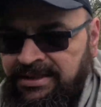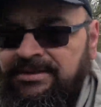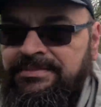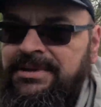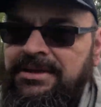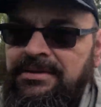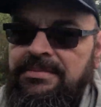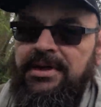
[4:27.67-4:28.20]
I
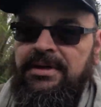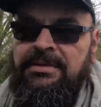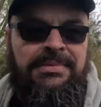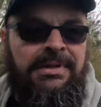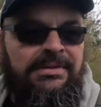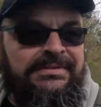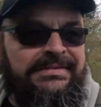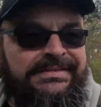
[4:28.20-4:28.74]
mean, I'm
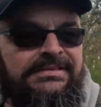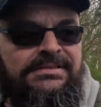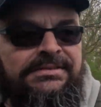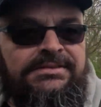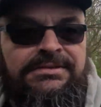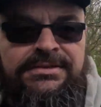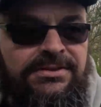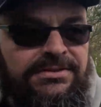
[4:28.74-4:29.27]

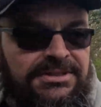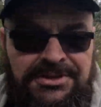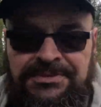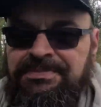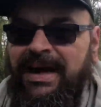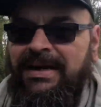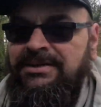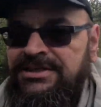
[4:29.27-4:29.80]
not too
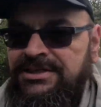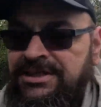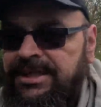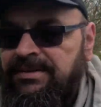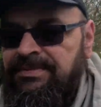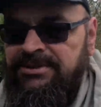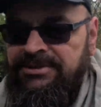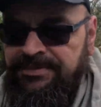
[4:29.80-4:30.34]
bad just
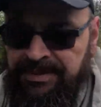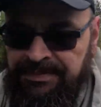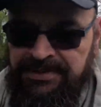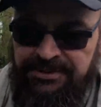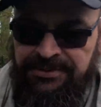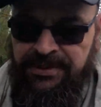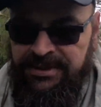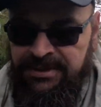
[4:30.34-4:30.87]
here because I'm in
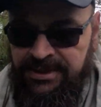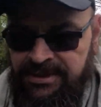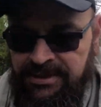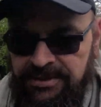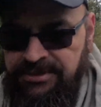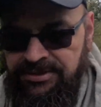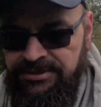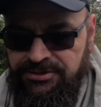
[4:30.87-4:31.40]
between
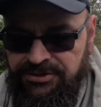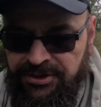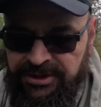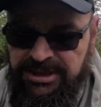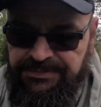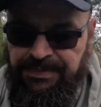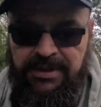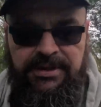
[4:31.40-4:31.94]

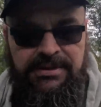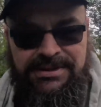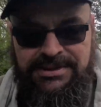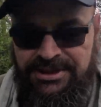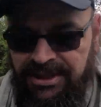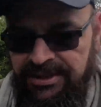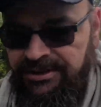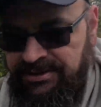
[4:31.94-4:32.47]
trees, but at the
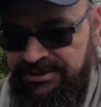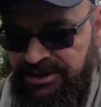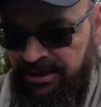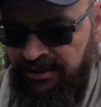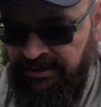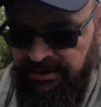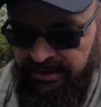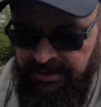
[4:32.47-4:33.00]
church
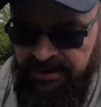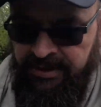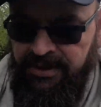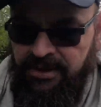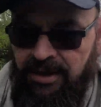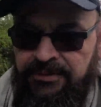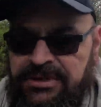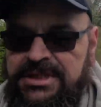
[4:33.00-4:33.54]

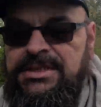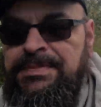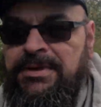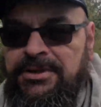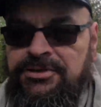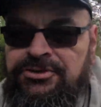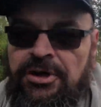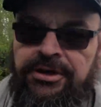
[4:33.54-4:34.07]
I wanted to put
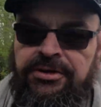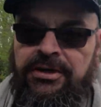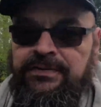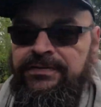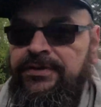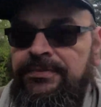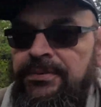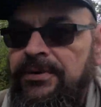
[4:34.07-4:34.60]
the drone
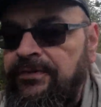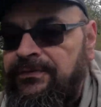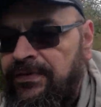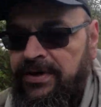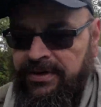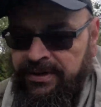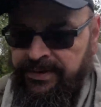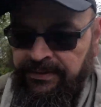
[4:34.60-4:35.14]
over the roof,
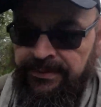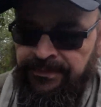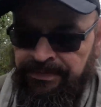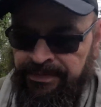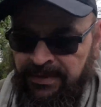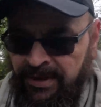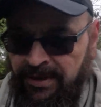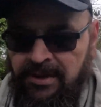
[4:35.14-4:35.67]

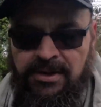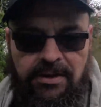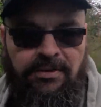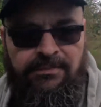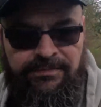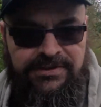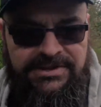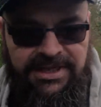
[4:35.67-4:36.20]

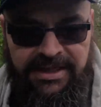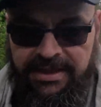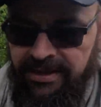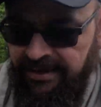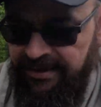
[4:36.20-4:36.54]
obviously,